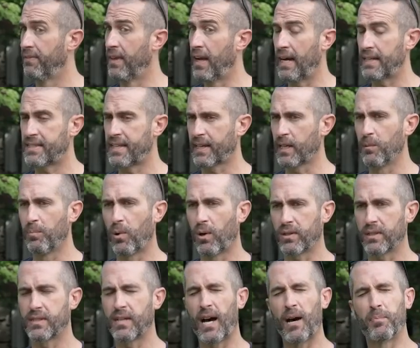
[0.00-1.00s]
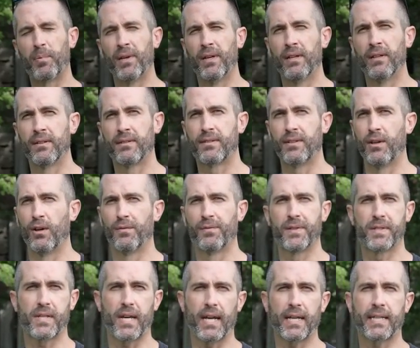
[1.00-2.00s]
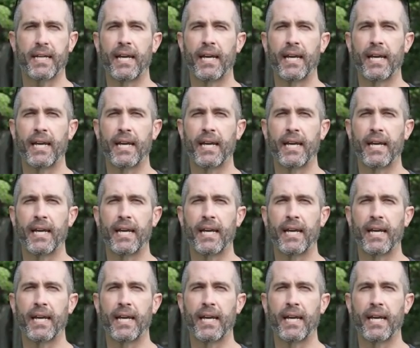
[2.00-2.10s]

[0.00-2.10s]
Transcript: Not taking apart the top end to know if it's got